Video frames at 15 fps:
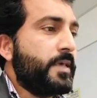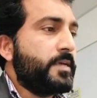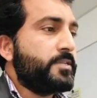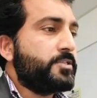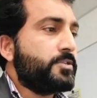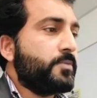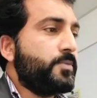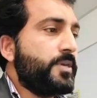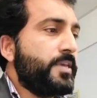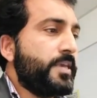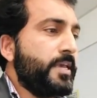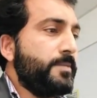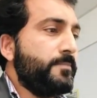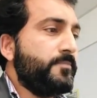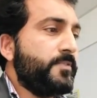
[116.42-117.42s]
So we
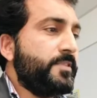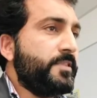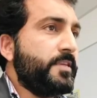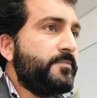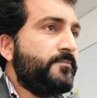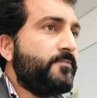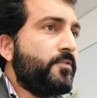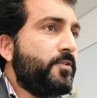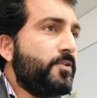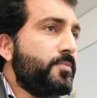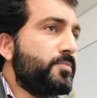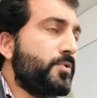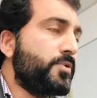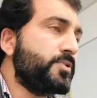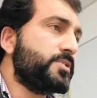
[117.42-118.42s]
came with the 4
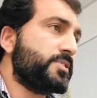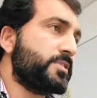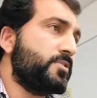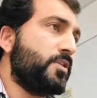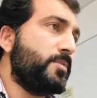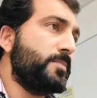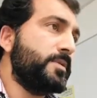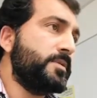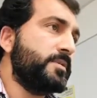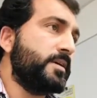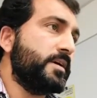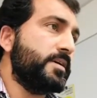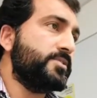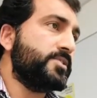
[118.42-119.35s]
most common